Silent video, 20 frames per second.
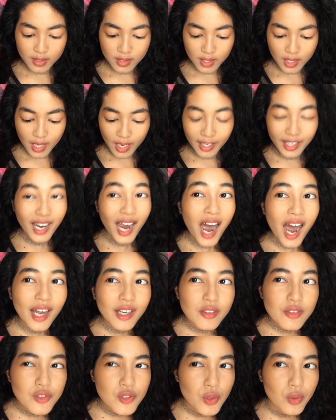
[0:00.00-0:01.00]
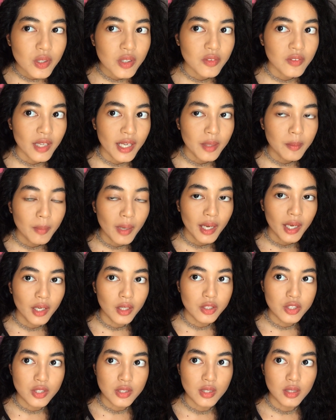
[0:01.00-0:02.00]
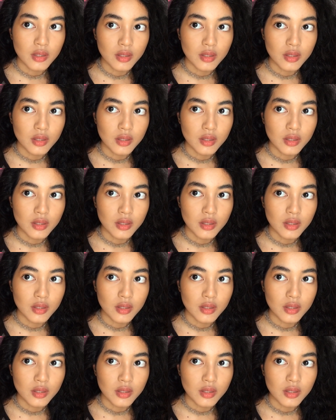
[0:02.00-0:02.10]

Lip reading: See, it kind of sort of lightened my hair just a